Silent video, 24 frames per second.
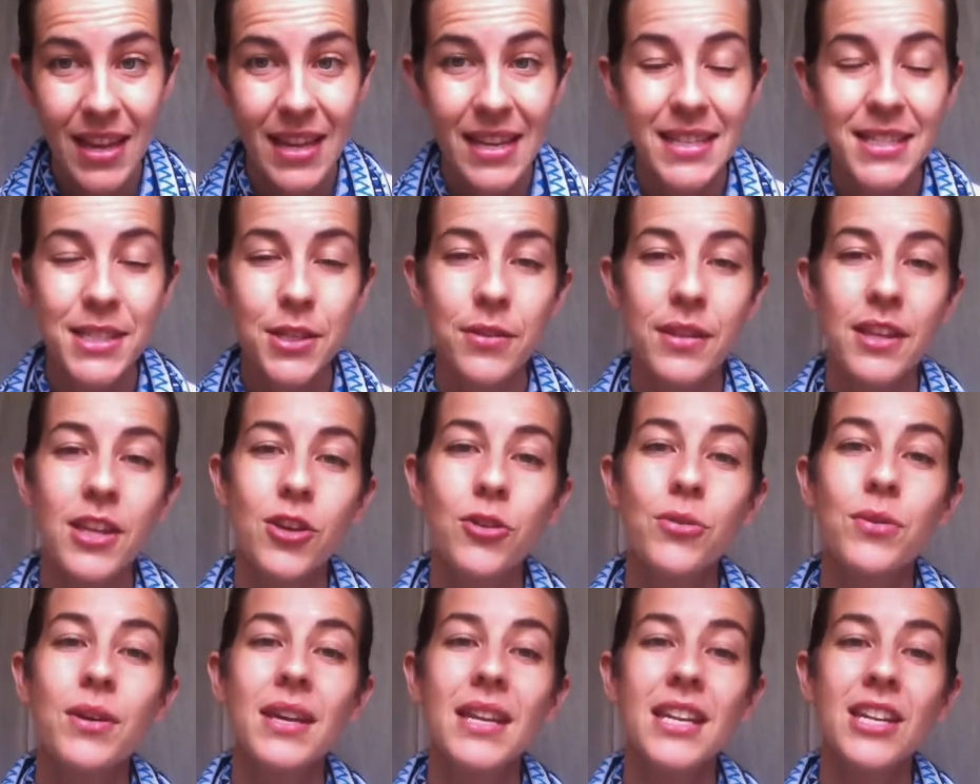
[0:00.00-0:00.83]
so that
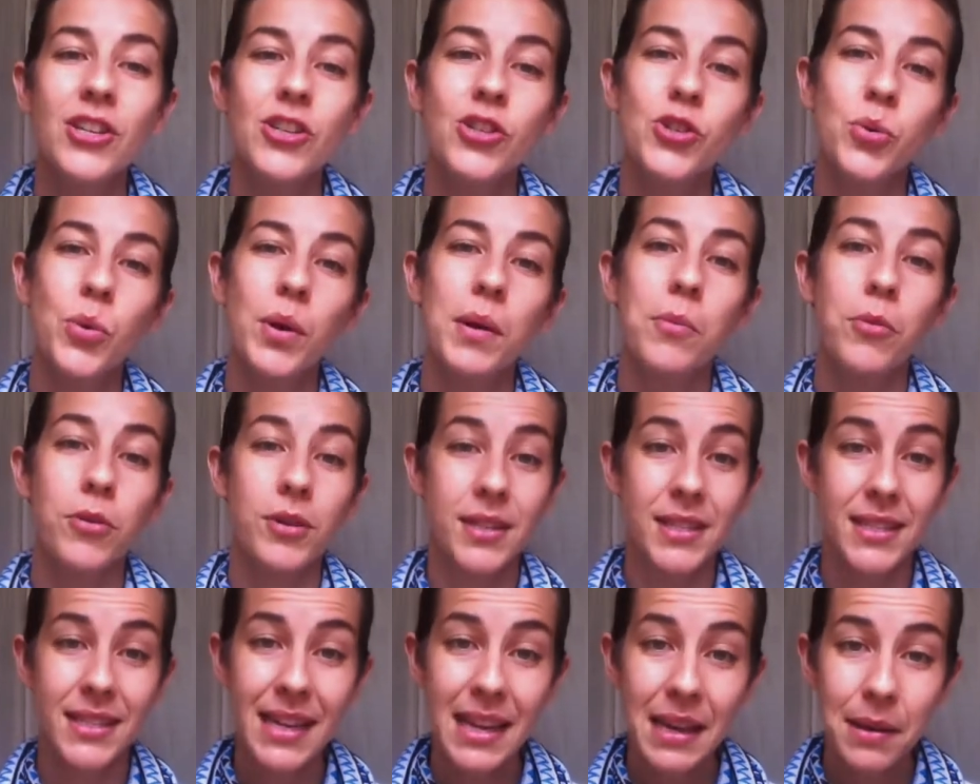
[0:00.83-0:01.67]
you can enjoy more
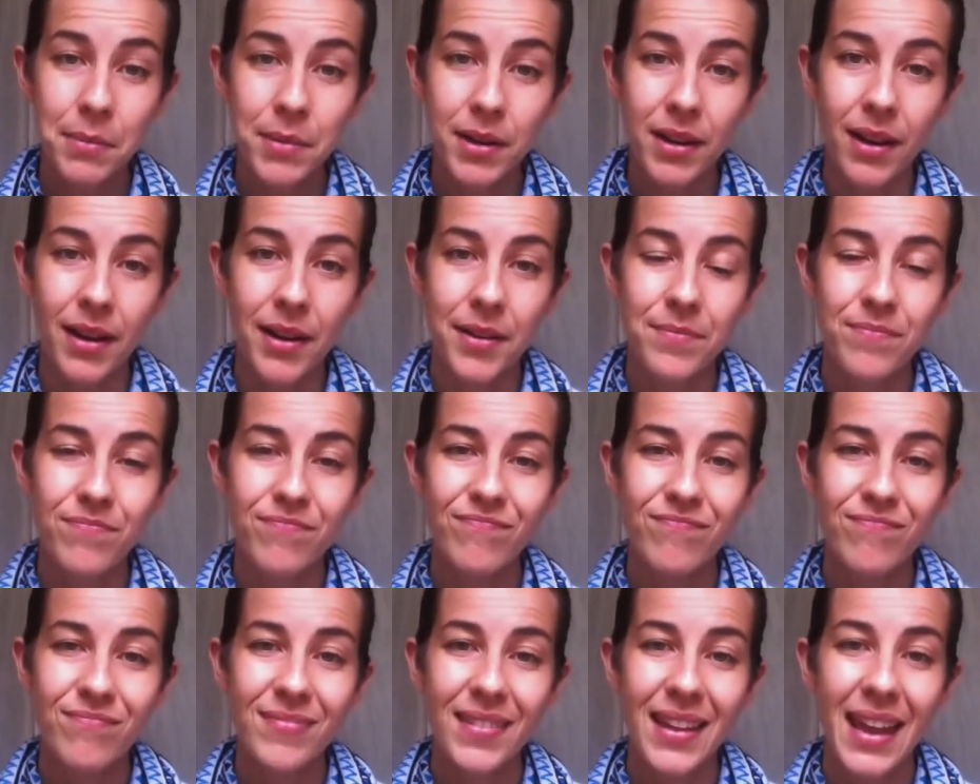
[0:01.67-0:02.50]
stamina
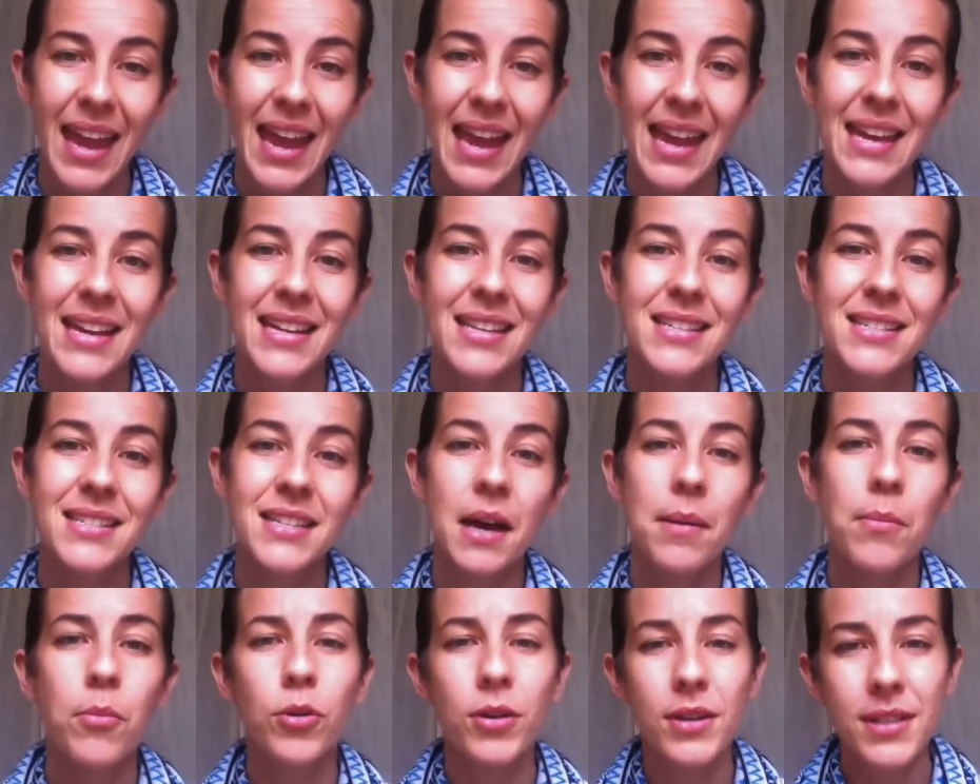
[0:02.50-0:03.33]
and
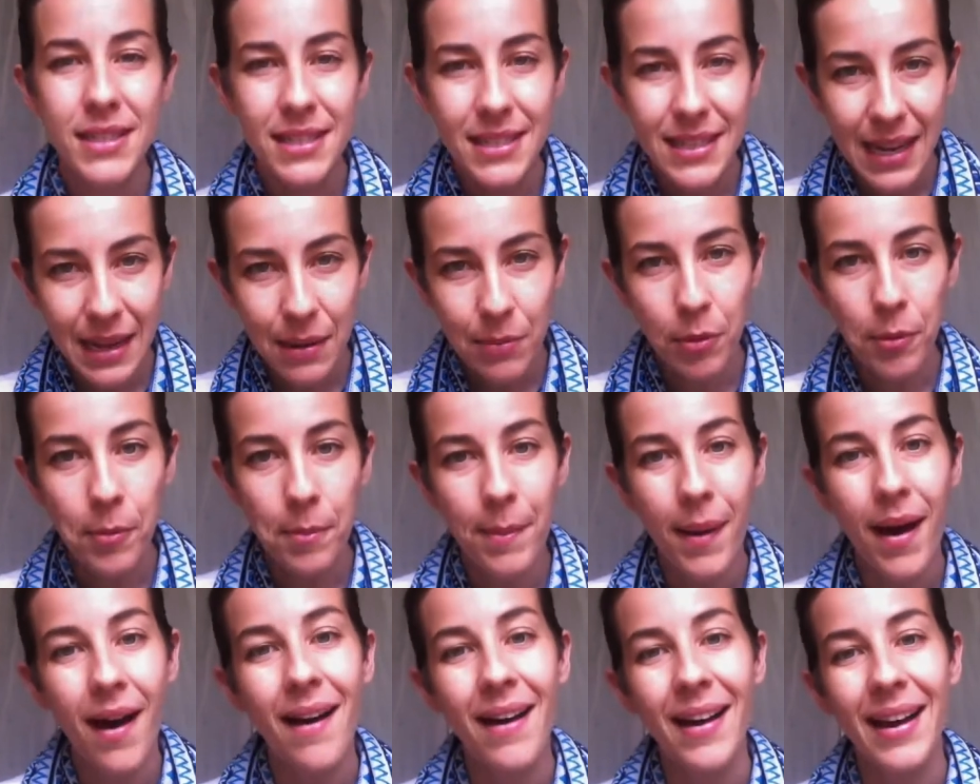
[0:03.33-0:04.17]
a more stable
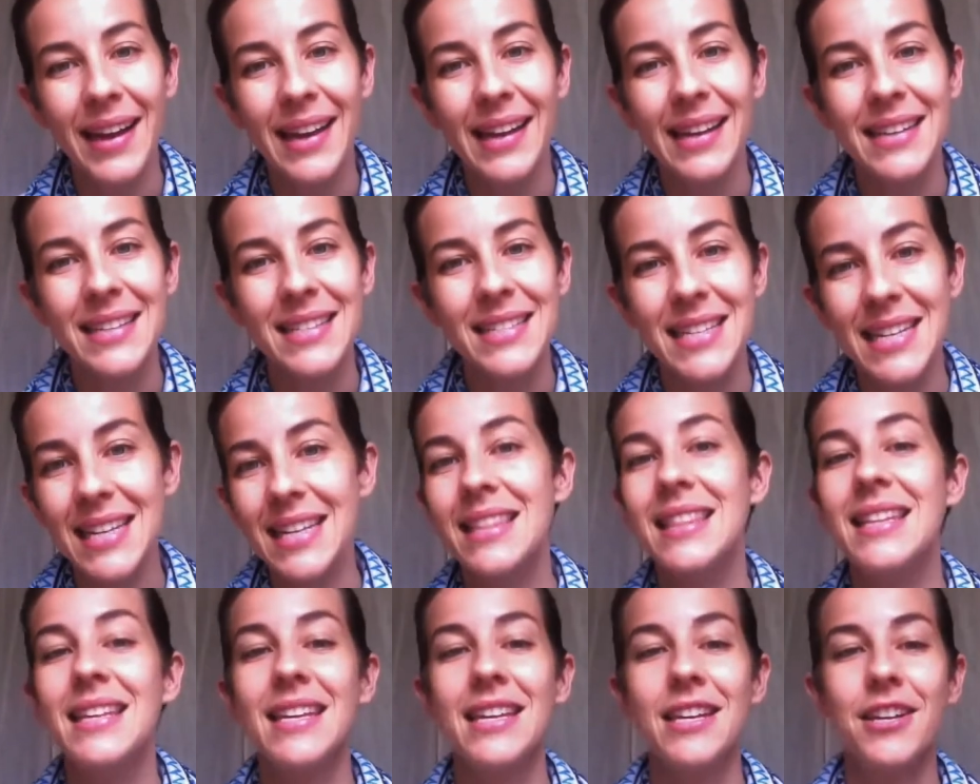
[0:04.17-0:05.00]
mind
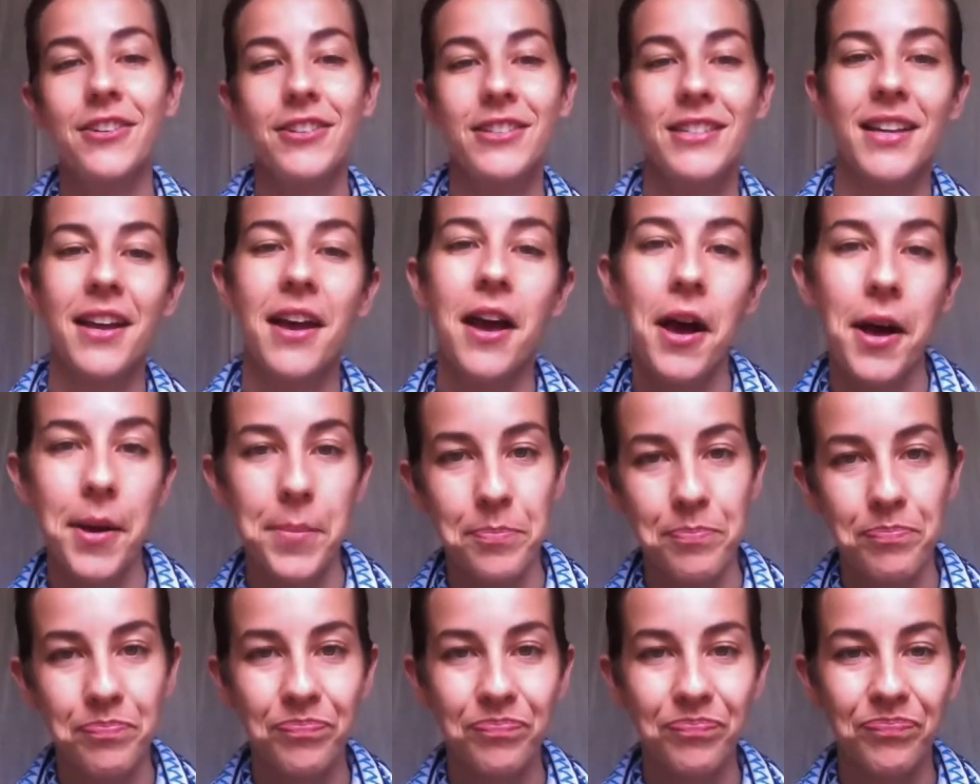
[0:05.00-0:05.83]
in the year to come.